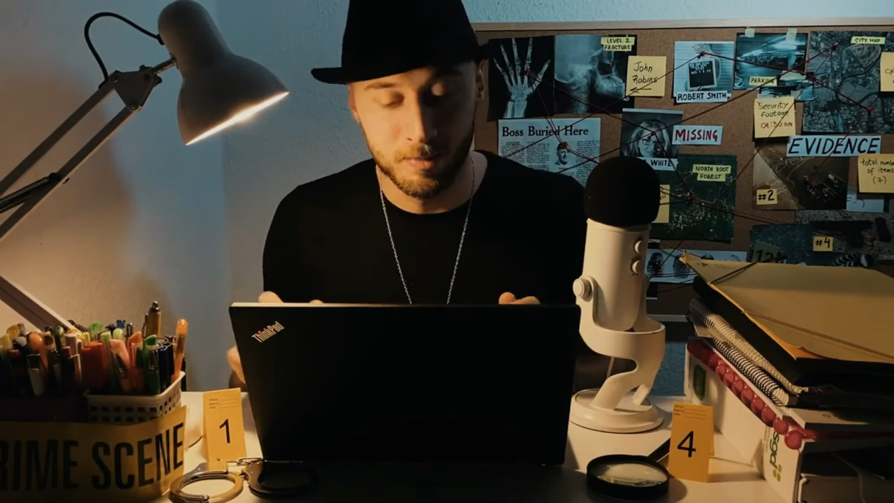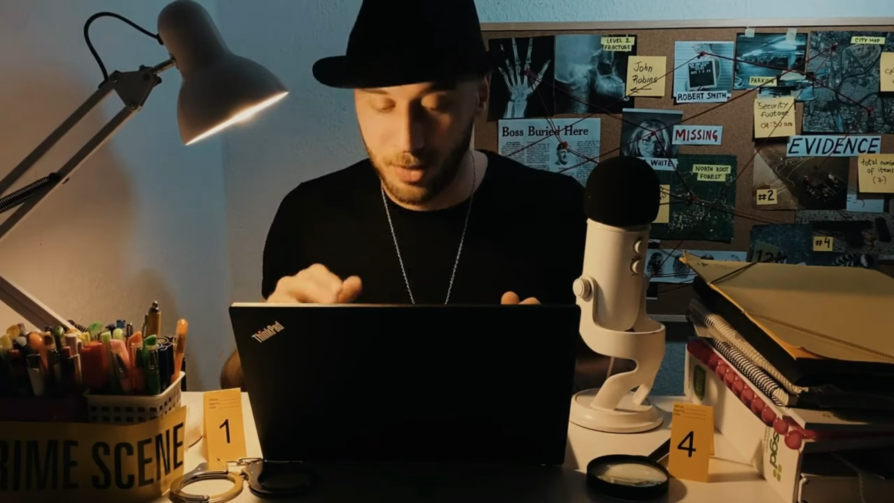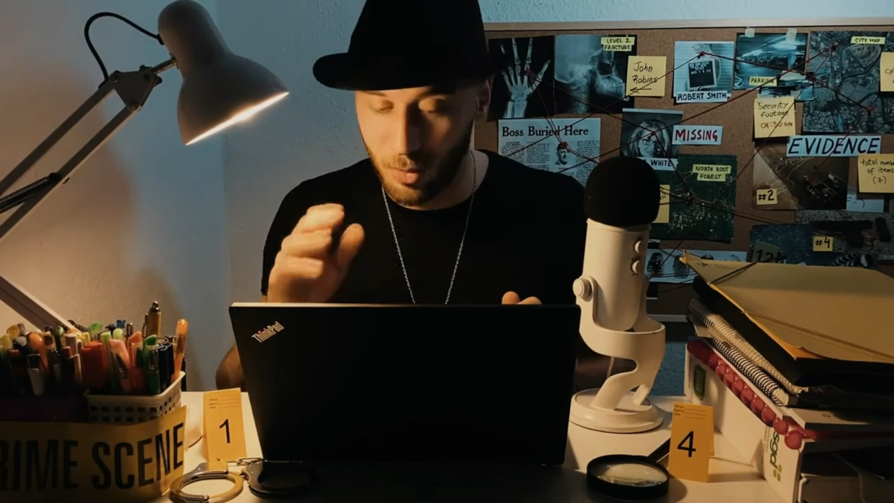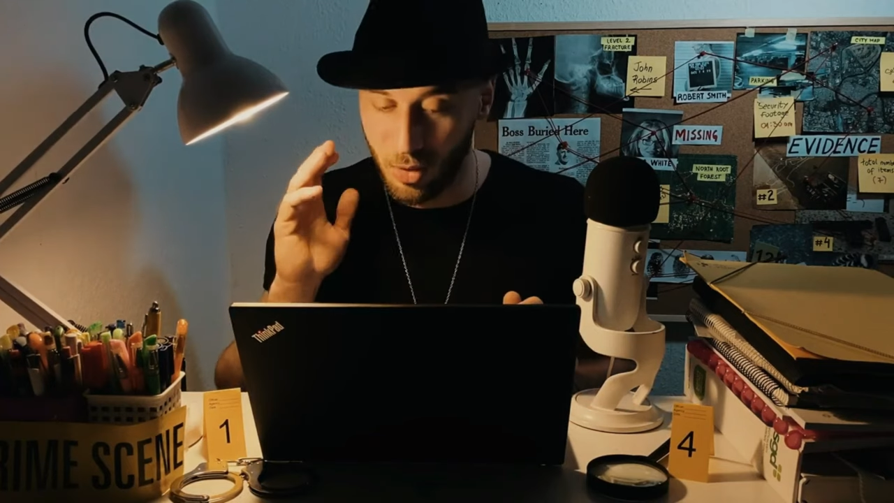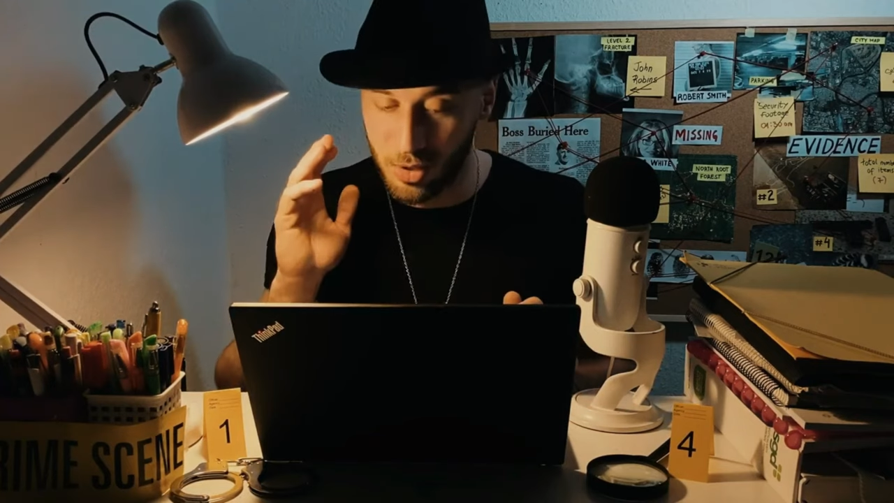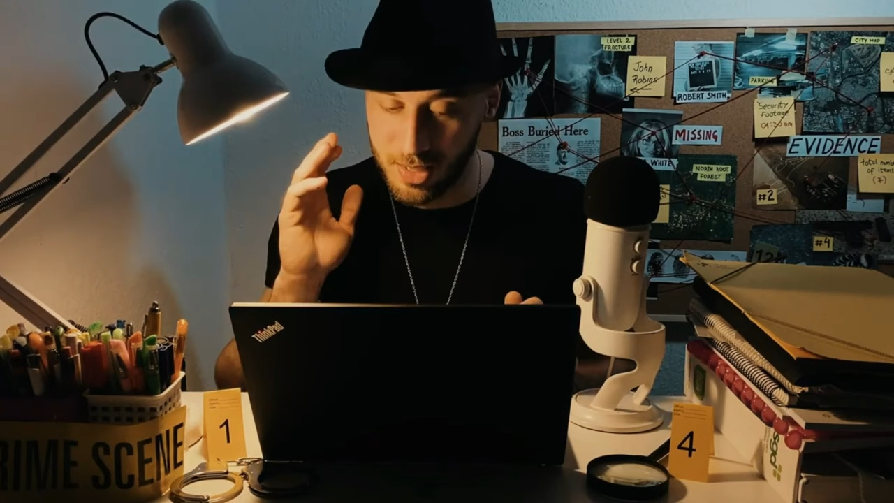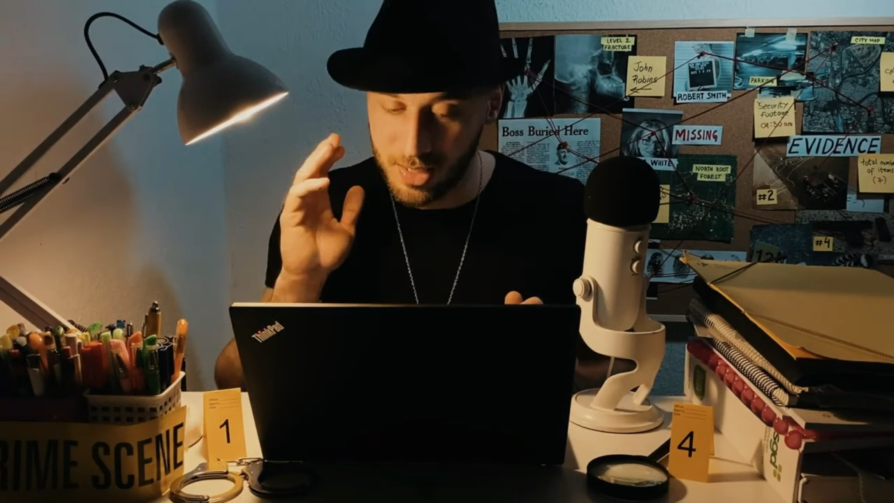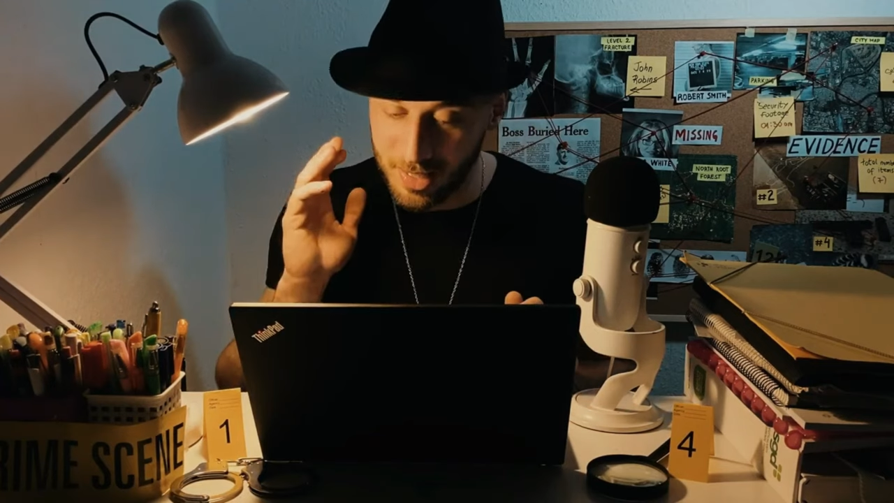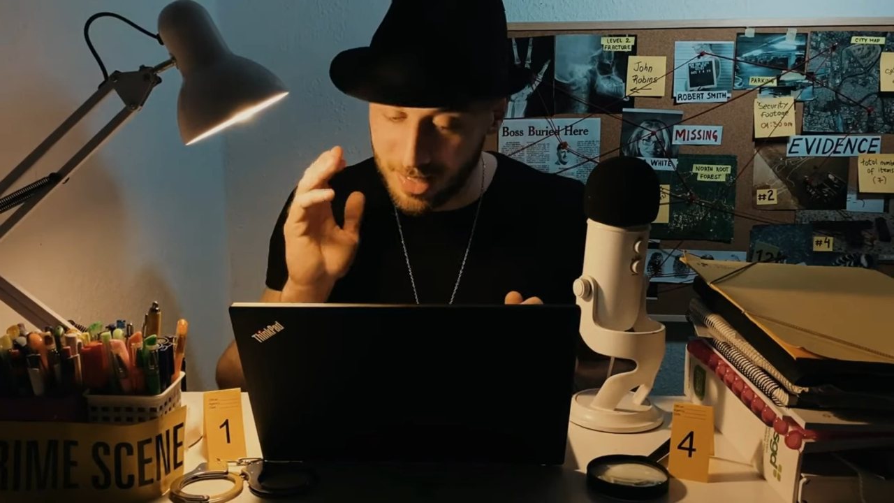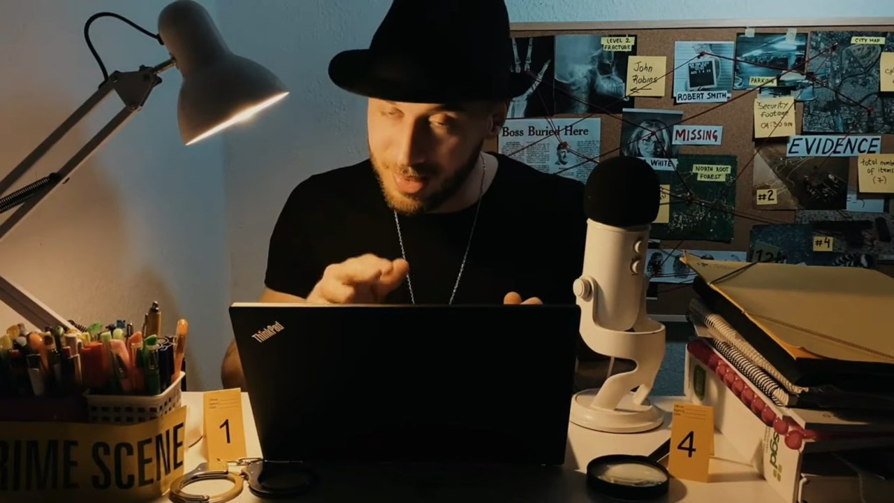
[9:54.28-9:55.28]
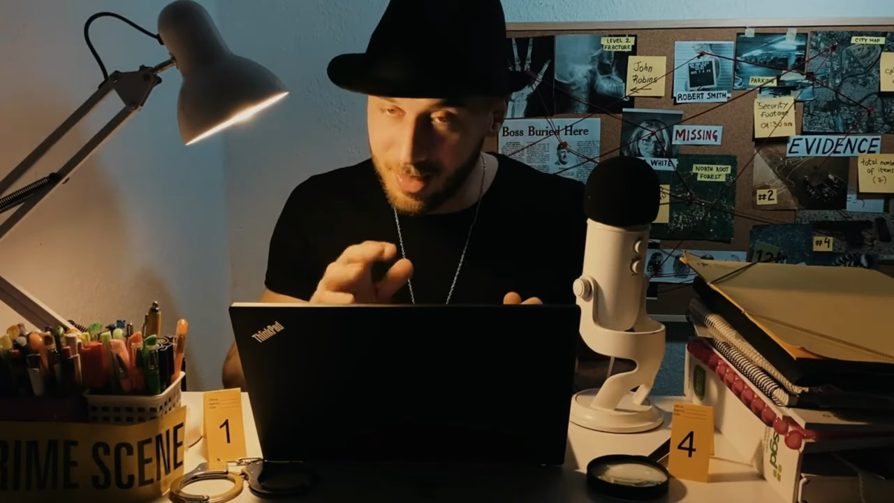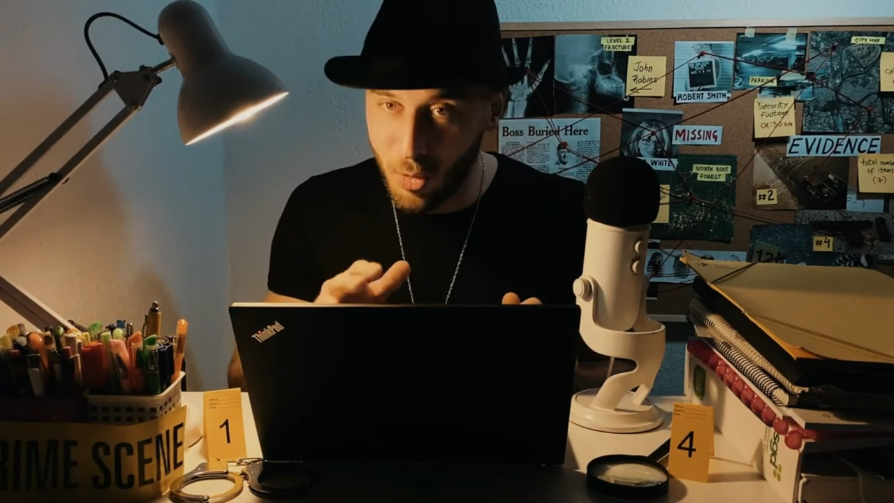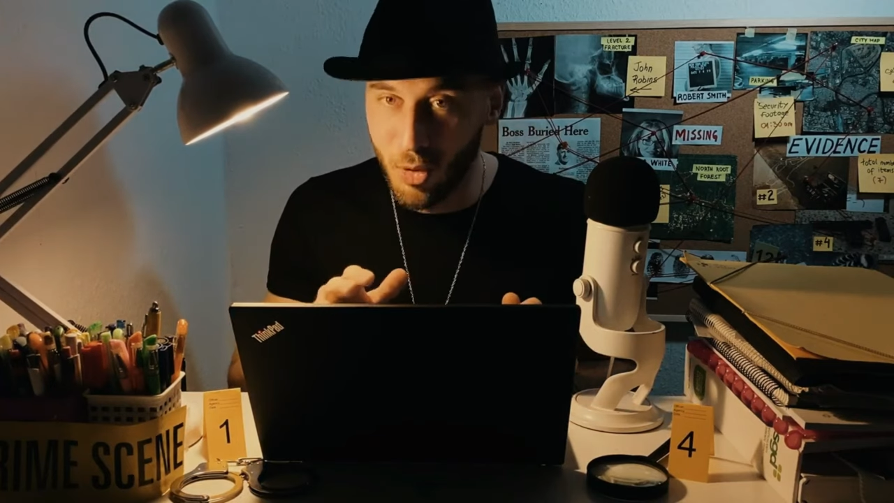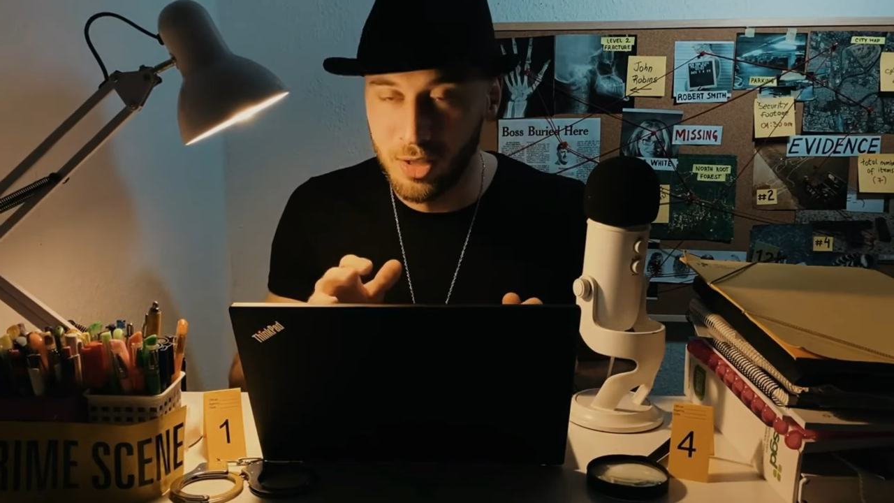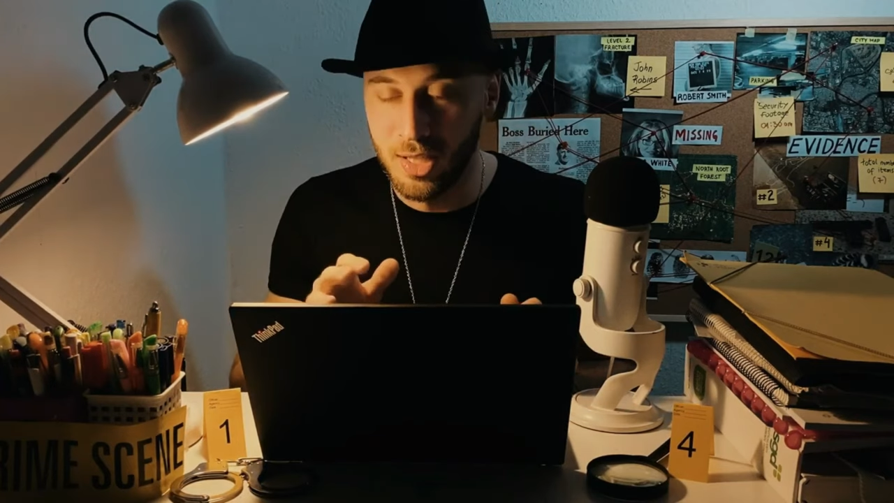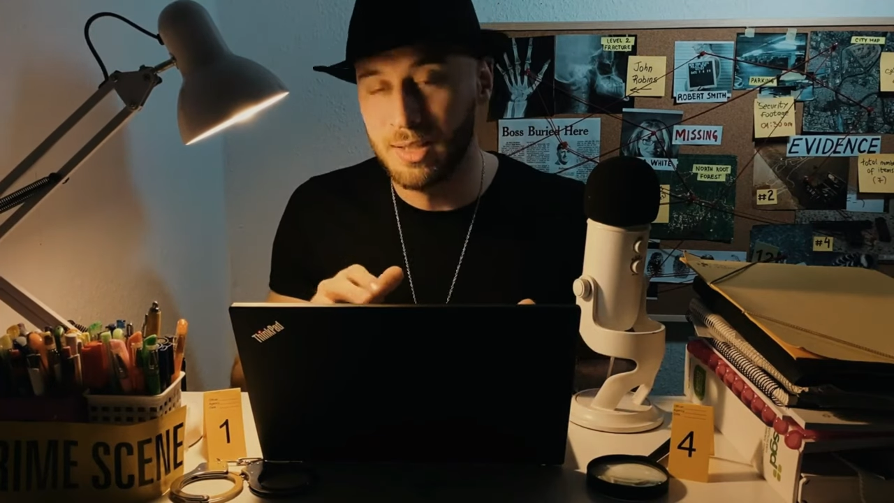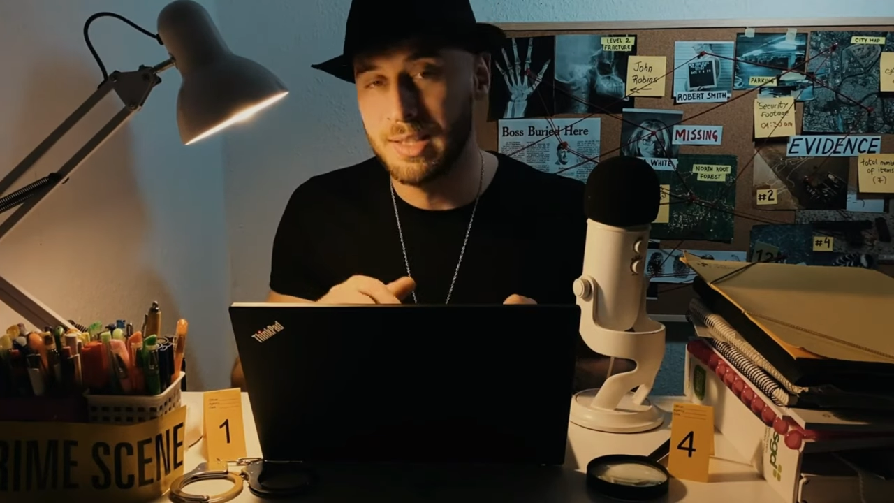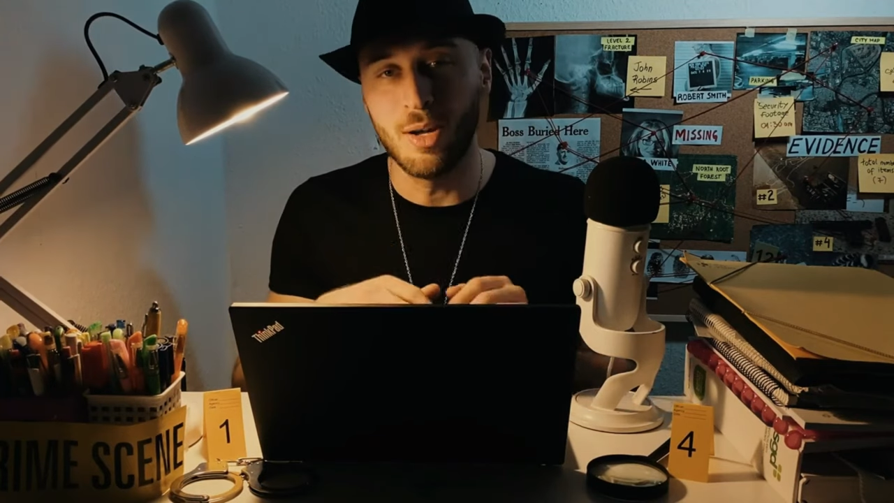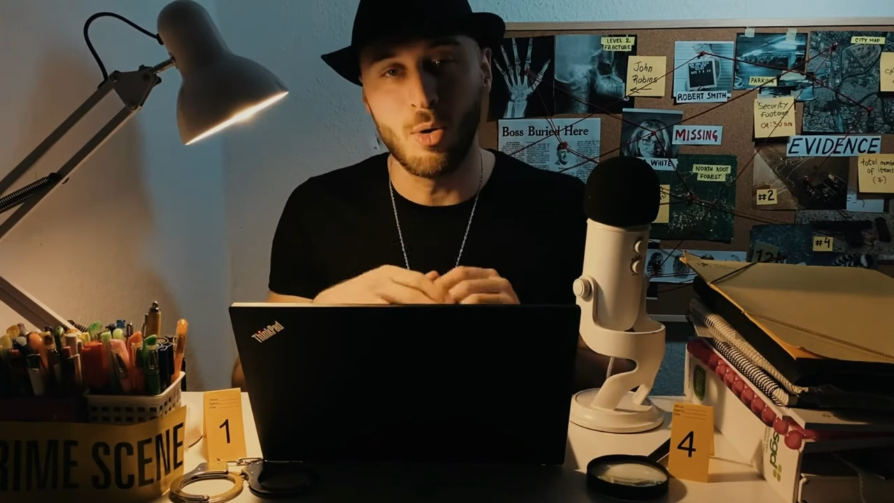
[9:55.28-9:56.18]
Because in the morning they